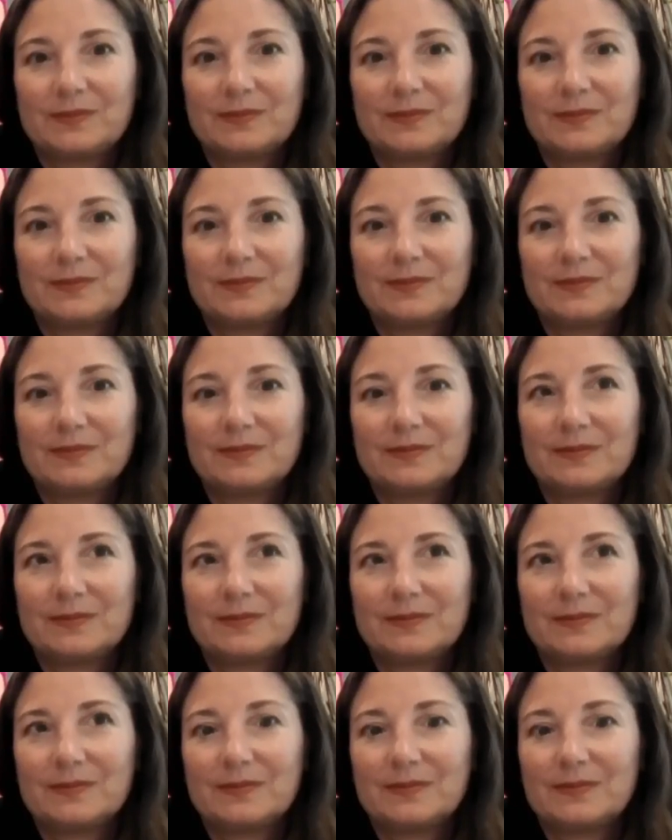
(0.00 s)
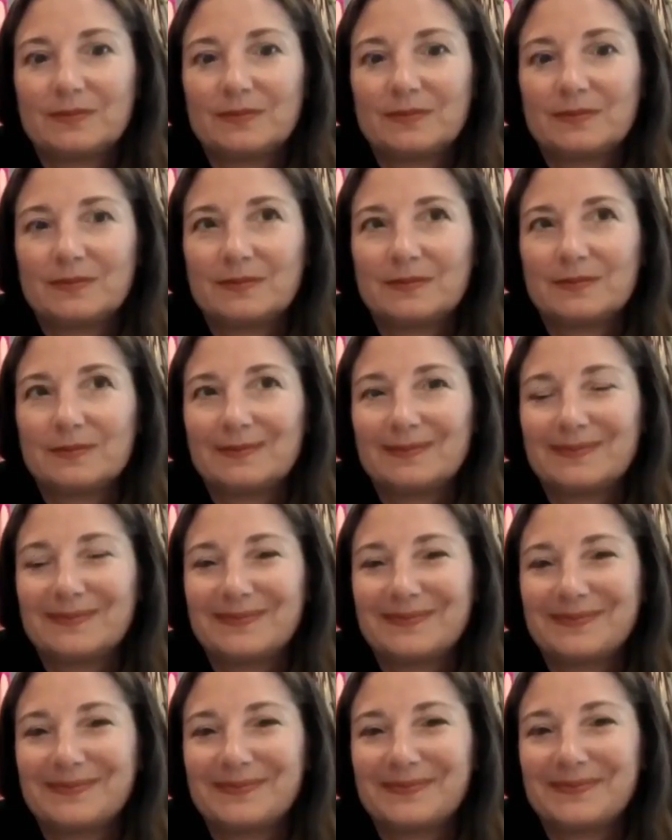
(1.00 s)

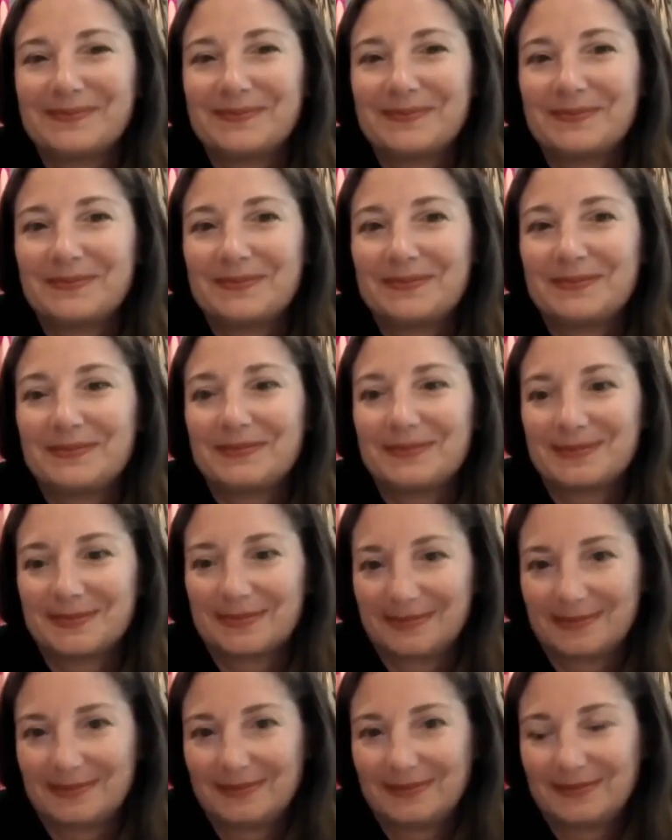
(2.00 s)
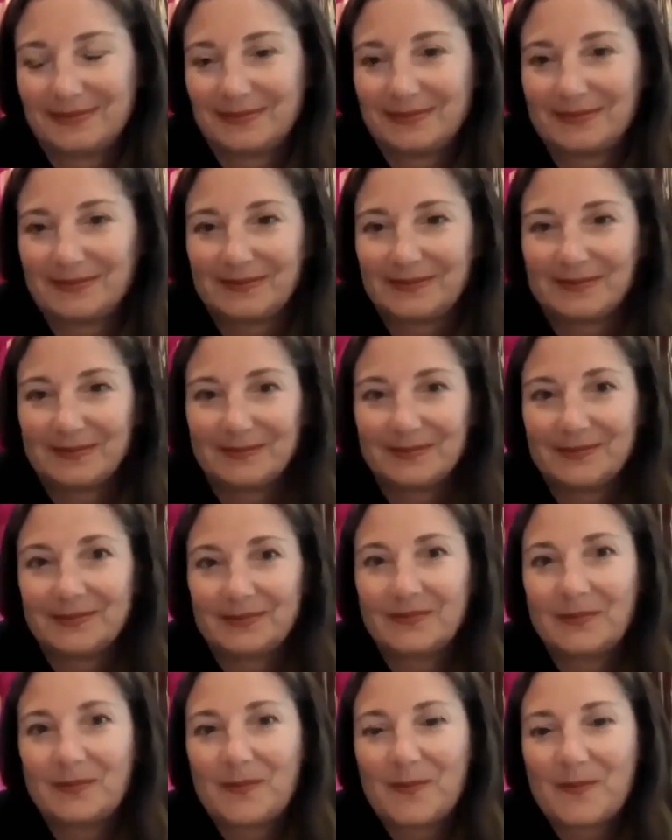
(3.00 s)

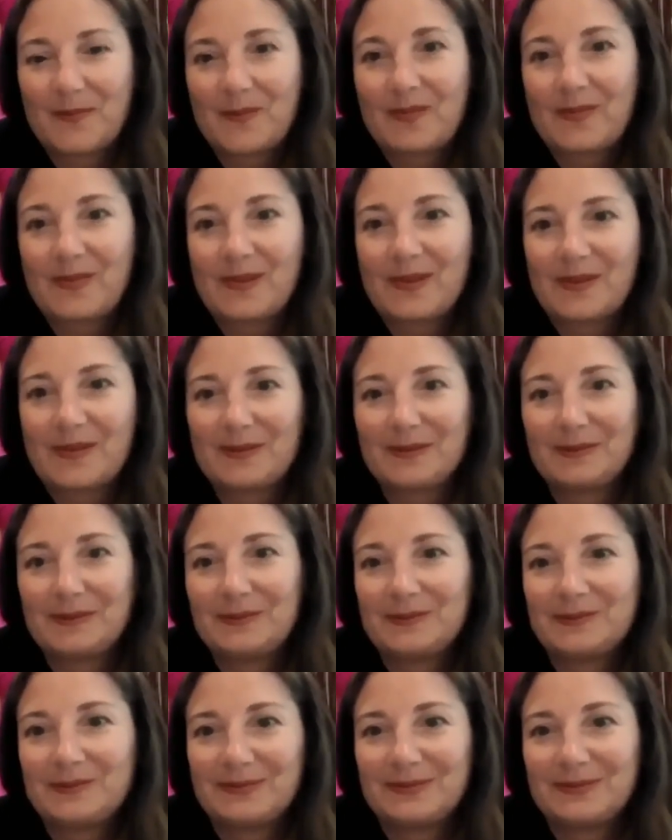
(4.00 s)
(silent)